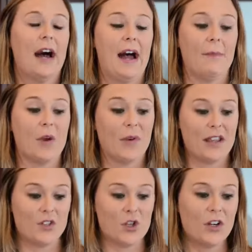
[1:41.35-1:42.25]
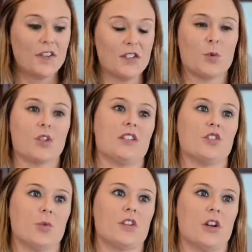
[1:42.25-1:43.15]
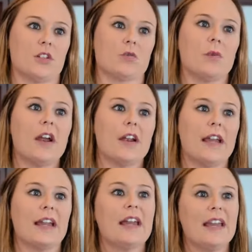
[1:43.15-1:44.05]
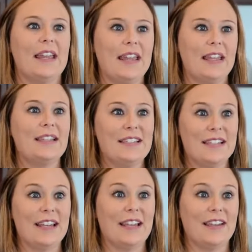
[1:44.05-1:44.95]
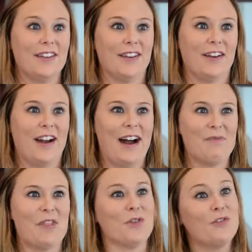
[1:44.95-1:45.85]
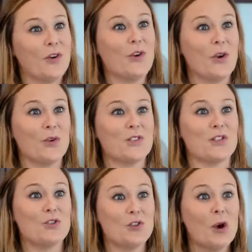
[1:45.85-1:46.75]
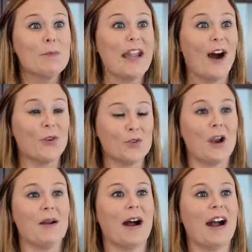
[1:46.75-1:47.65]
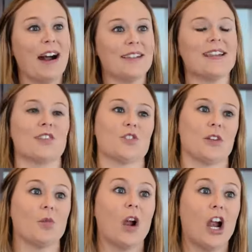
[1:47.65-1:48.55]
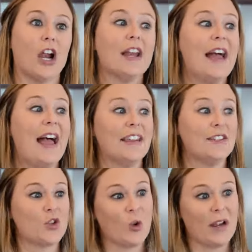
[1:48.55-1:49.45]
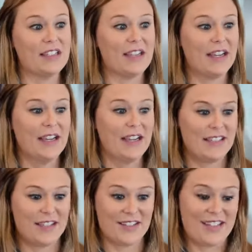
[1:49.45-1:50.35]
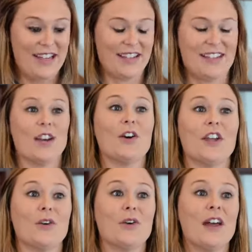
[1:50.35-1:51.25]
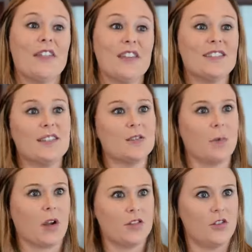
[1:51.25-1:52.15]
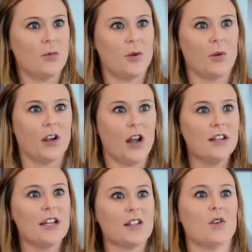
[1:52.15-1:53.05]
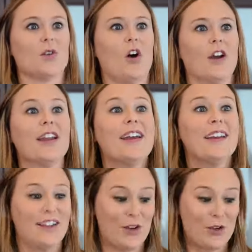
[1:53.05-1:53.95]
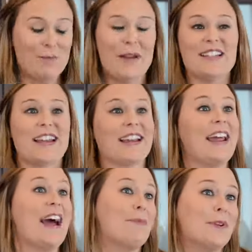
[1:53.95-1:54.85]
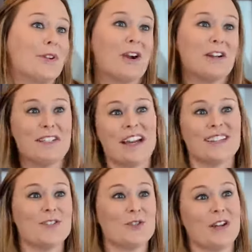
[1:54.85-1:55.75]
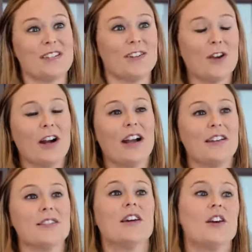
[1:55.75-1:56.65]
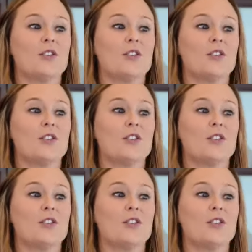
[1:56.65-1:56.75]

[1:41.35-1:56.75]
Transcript: Um, and when I started this procedure with Dr. Waring, he did um, the photos to show me how dry my eyes actually were. And it's crazy because he could tell you this is because you've been wearing contacts so long. You know, you may take a nap in your contacts that dries out your eyes.